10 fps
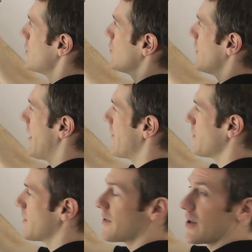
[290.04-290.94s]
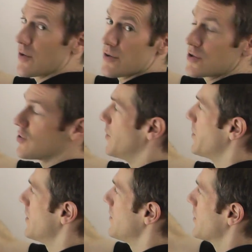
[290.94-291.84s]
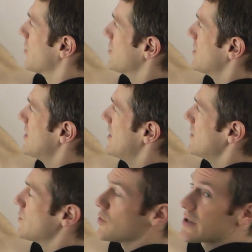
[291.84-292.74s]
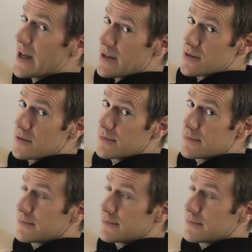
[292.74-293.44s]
you're left with the thing on the top, because the t's would cancel.